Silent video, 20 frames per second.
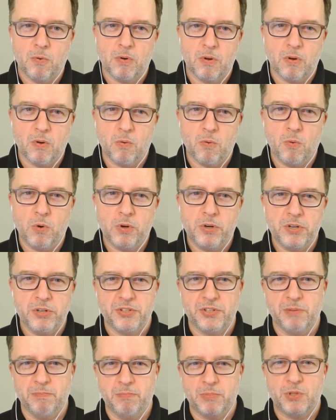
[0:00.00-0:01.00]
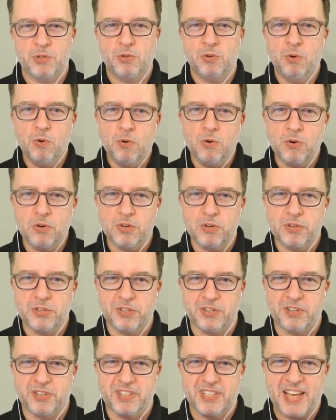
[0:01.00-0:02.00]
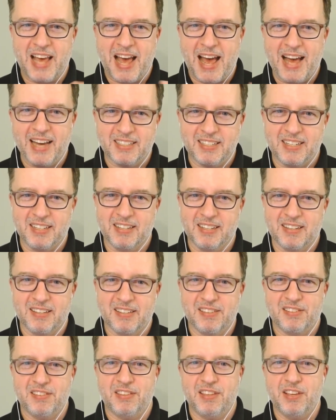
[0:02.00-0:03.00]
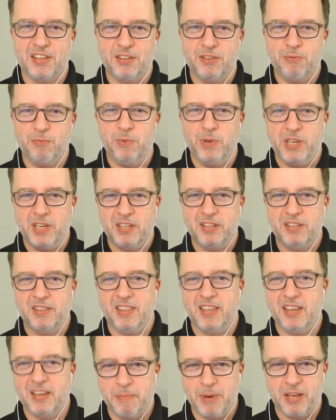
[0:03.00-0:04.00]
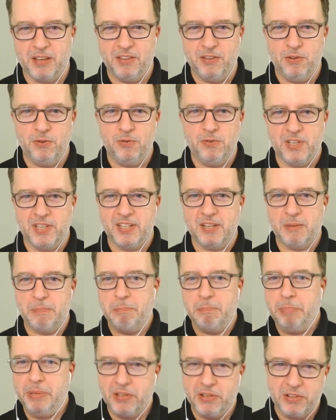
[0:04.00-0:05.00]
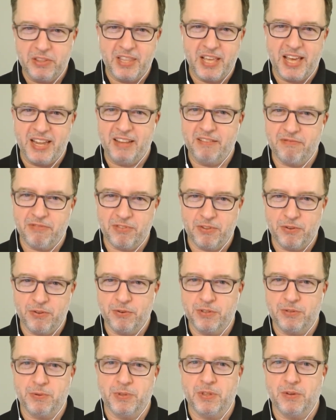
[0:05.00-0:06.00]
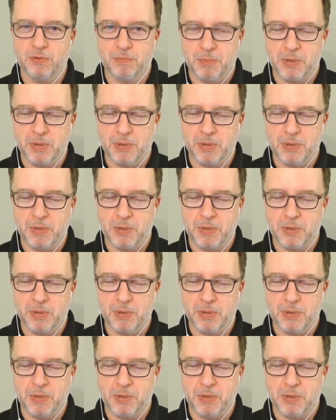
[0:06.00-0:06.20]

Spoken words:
What are some tools or tactics that we could think about using to build that influence with those